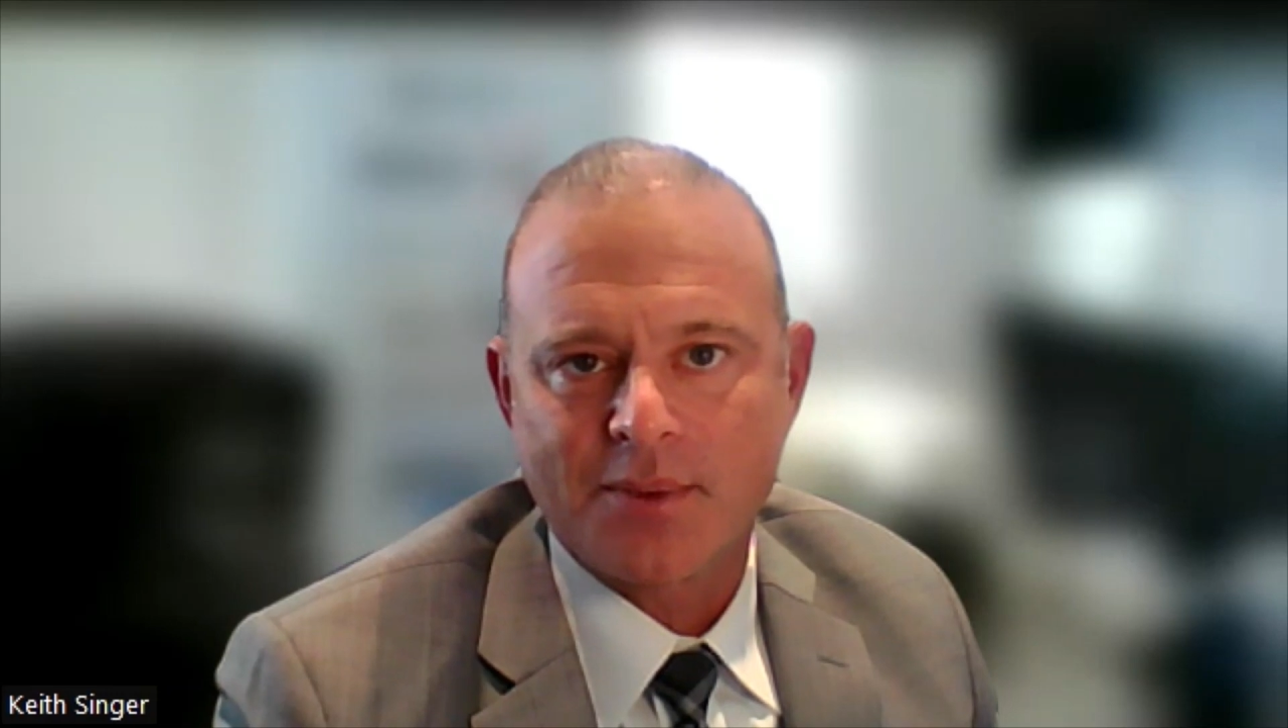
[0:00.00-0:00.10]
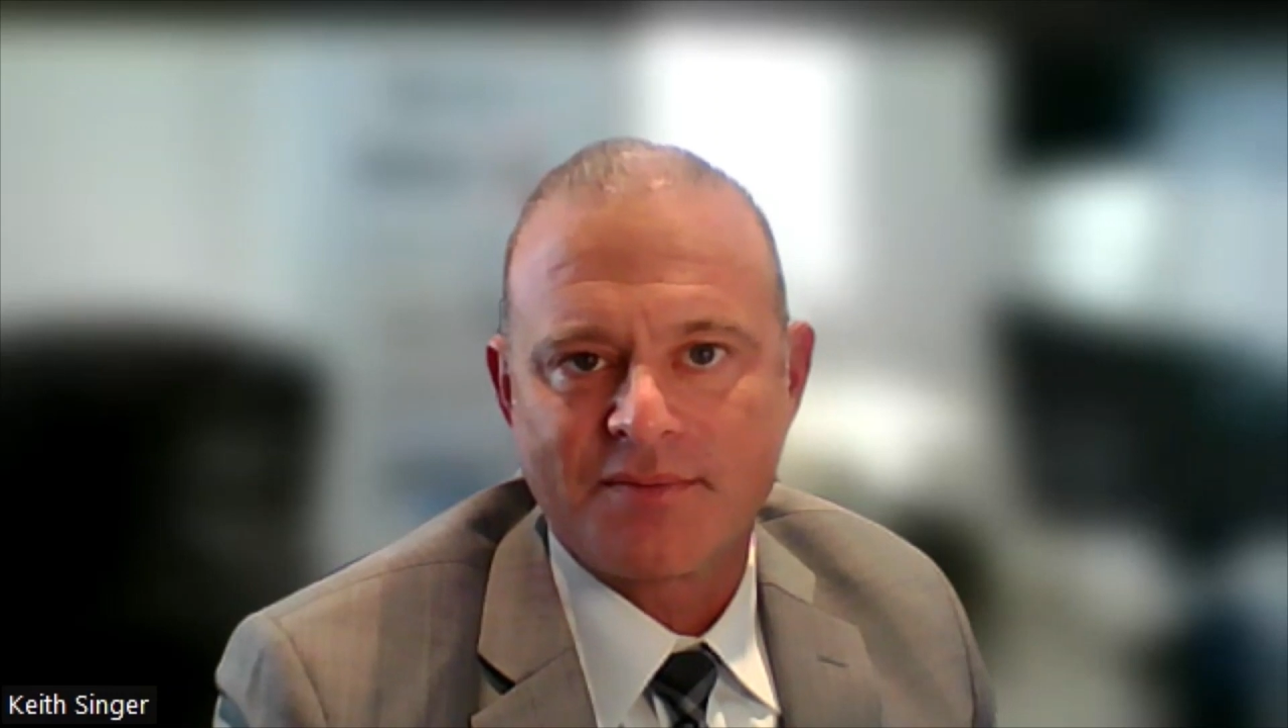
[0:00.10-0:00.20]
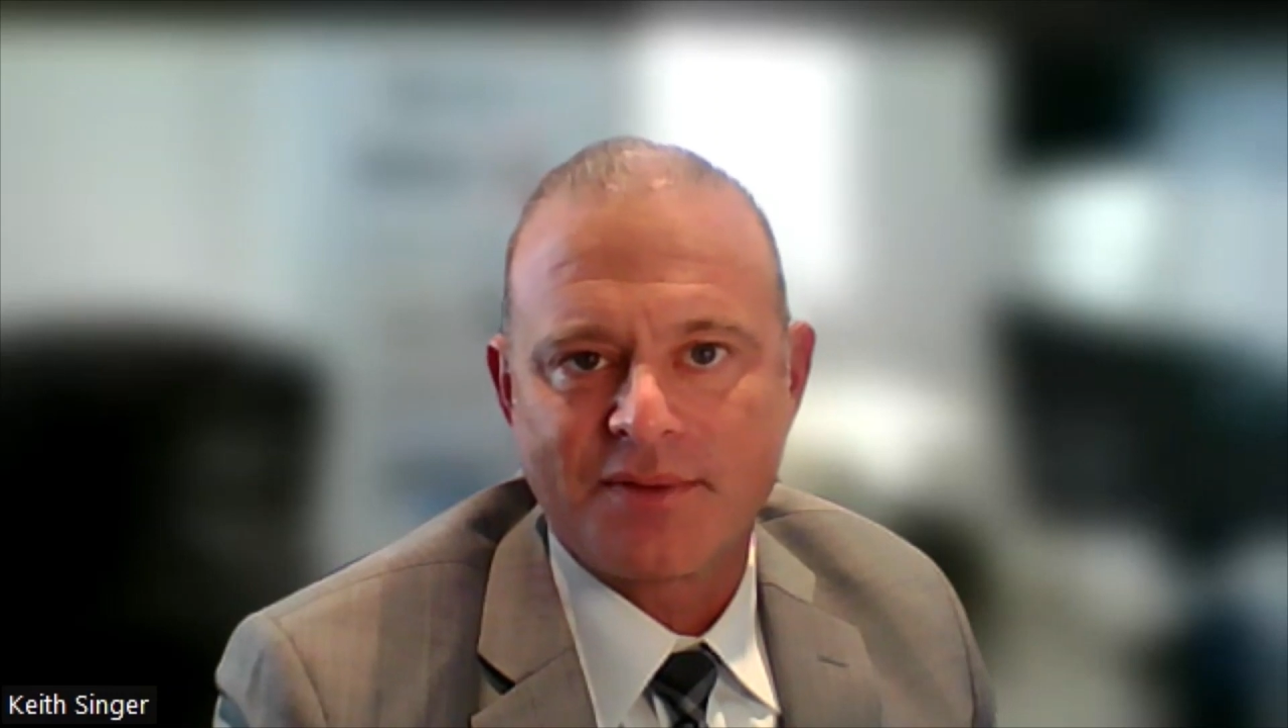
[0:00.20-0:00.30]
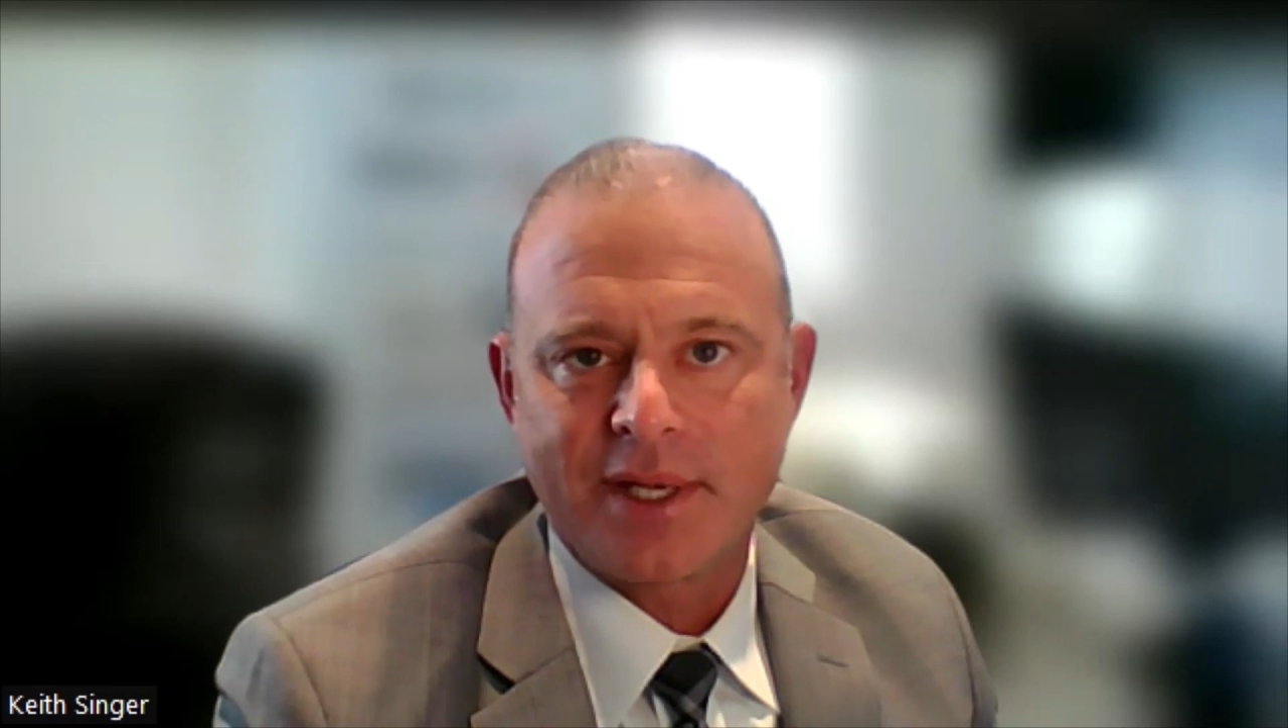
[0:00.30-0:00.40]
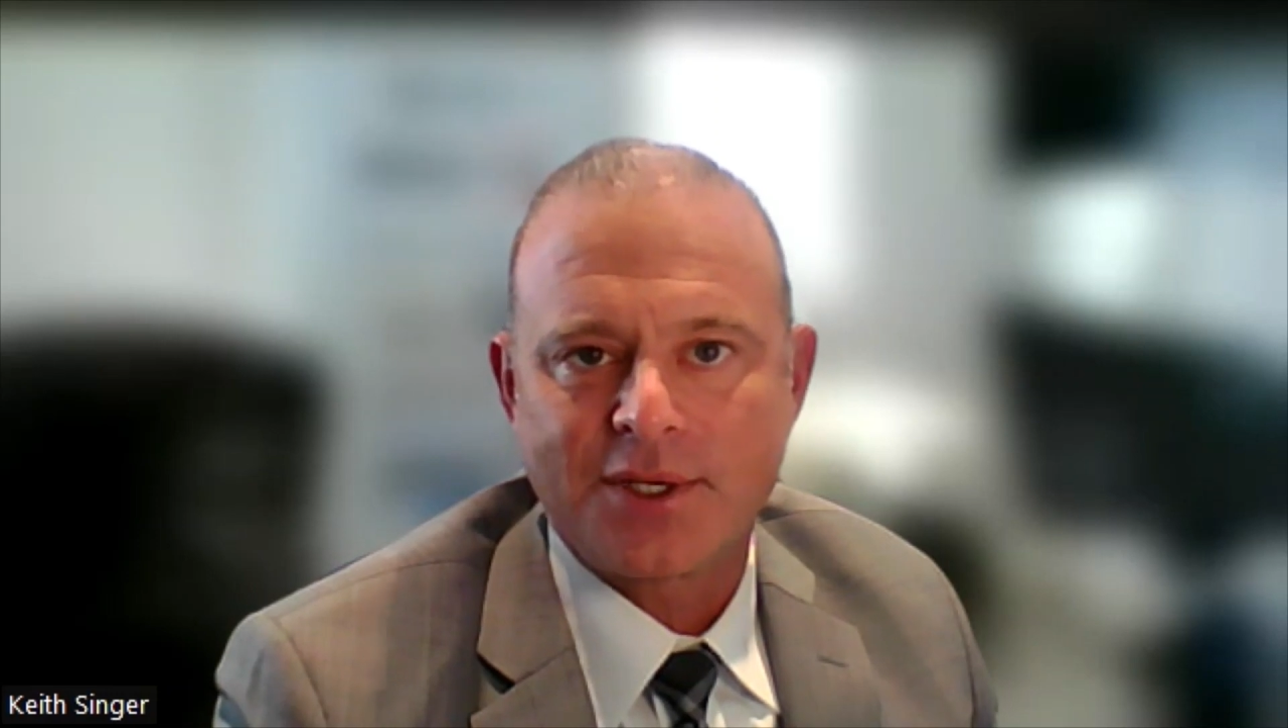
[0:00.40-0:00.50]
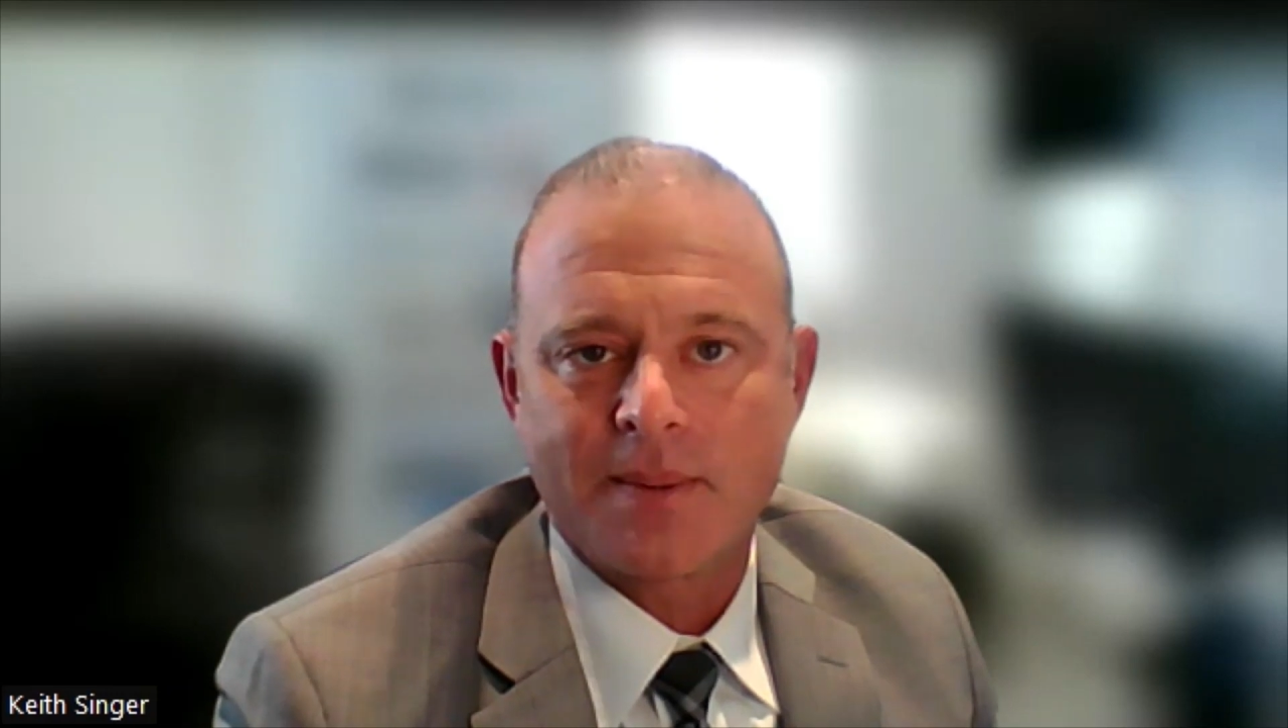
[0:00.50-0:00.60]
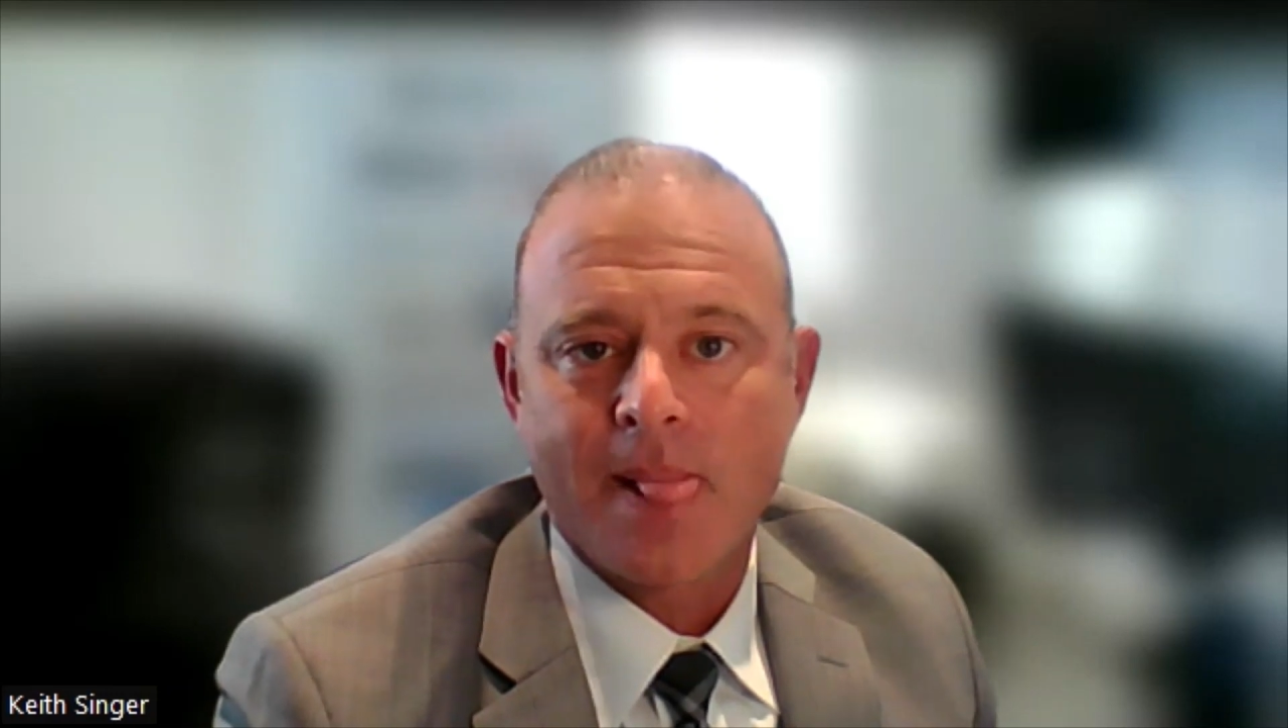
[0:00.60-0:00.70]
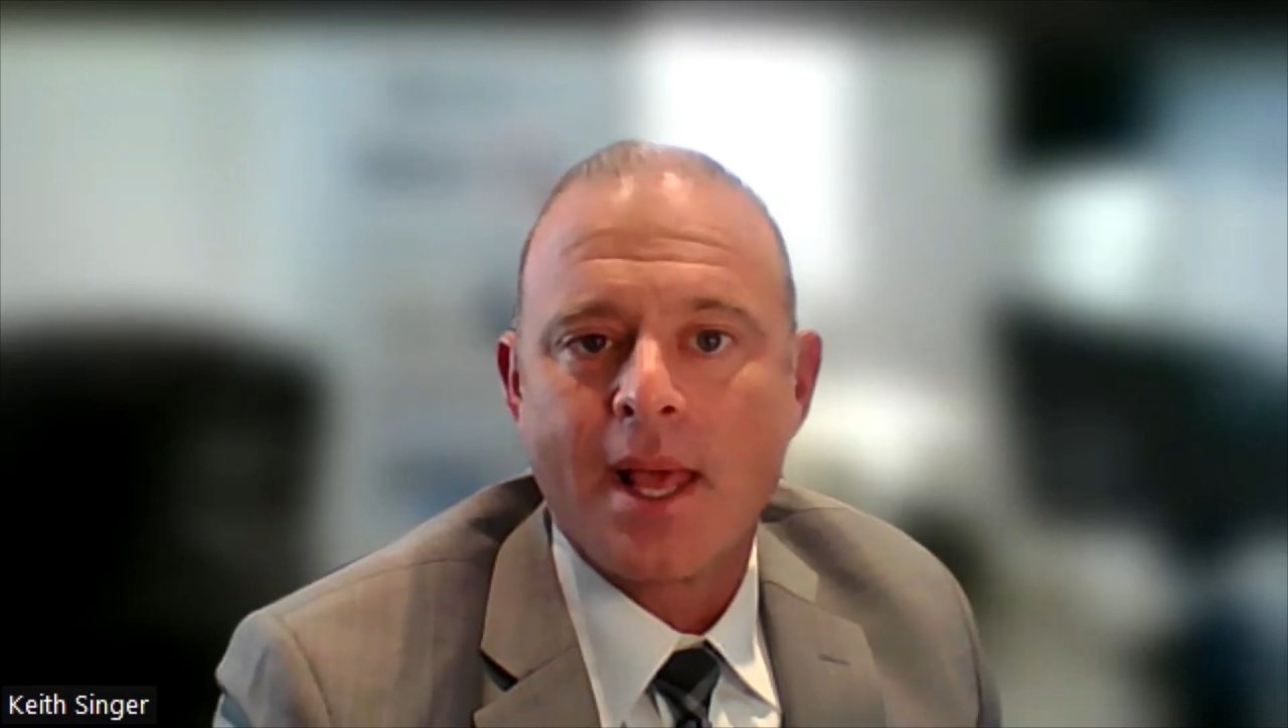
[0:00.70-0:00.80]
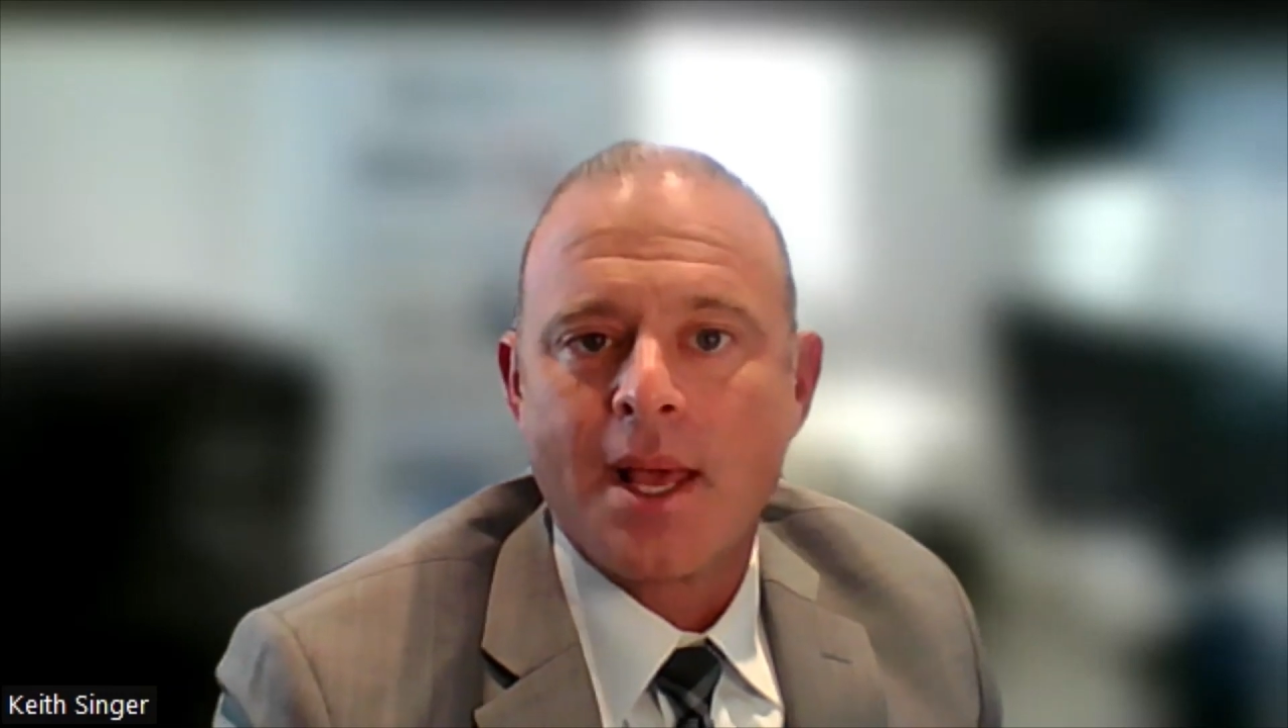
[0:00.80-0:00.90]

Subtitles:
with inflation.